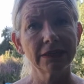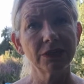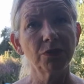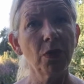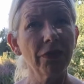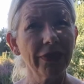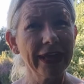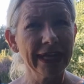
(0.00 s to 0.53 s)
to
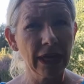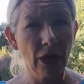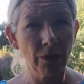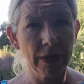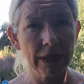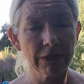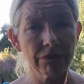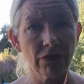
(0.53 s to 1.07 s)
what they're
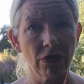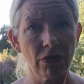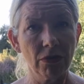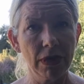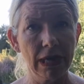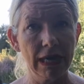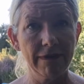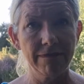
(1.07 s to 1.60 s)
going
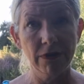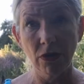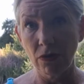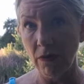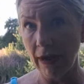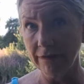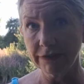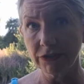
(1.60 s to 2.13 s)
through if you
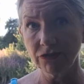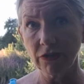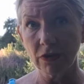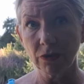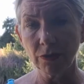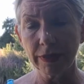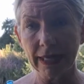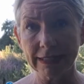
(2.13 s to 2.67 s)
haven't
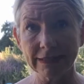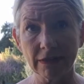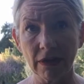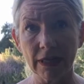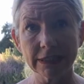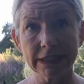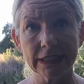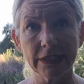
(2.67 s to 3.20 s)
struggled with
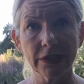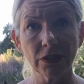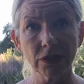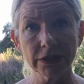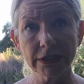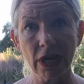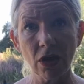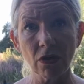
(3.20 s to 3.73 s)
anxiety
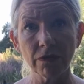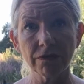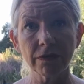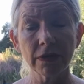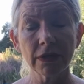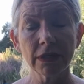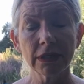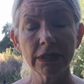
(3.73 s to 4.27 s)
yourself.
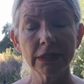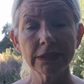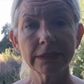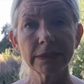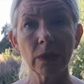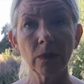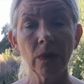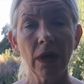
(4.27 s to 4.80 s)

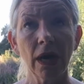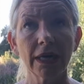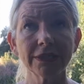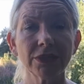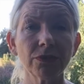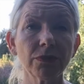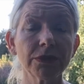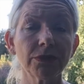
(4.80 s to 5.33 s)
So I
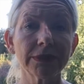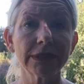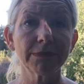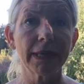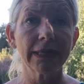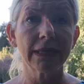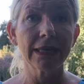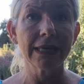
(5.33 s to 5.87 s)
just want to
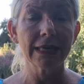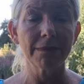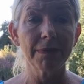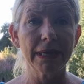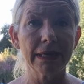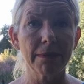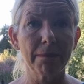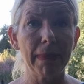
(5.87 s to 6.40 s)
explain a little
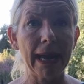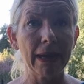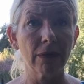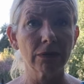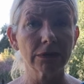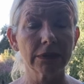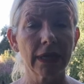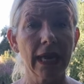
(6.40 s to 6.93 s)
bit
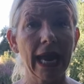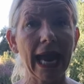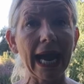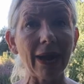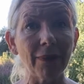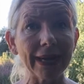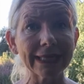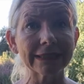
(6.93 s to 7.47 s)
about
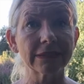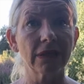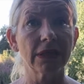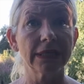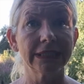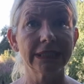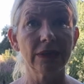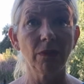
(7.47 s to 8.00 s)
how
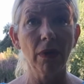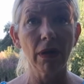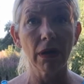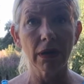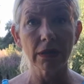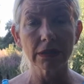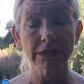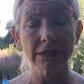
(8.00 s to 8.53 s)
anxiety
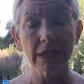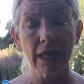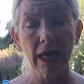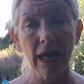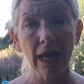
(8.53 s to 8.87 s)
works